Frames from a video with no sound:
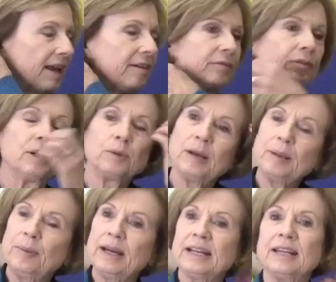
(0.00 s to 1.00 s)
have Runaway
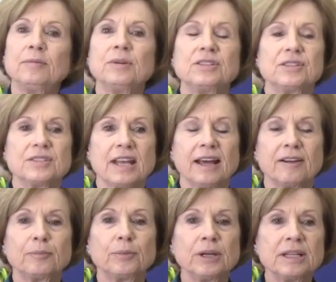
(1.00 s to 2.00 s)
Bunny, which is out
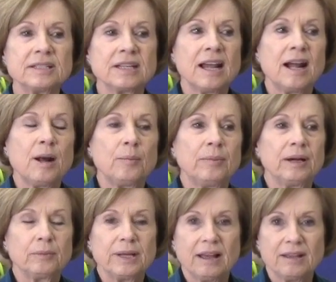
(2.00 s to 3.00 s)
of print,
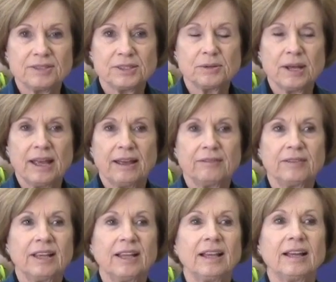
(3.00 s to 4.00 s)
but we also have
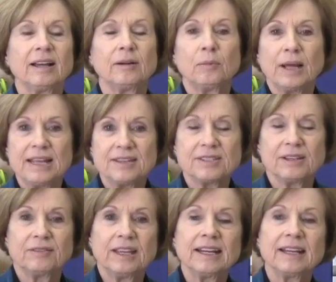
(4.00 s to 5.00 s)
uh, ways
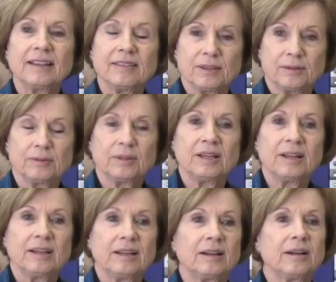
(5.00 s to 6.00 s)
of getting the
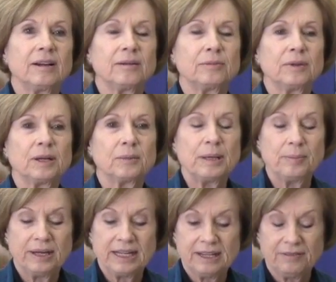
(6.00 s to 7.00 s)
uh, Runaway
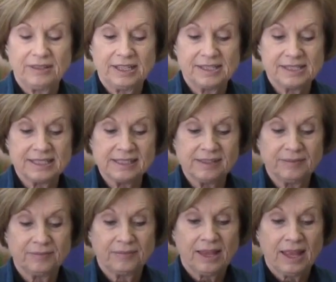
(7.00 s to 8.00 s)
Bunny if it isn't.
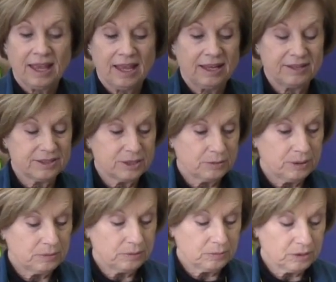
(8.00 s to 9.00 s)
And so
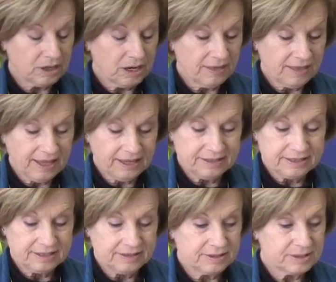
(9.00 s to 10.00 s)
we will work on that
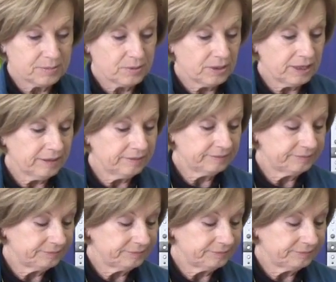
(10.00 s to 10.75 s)
this morning.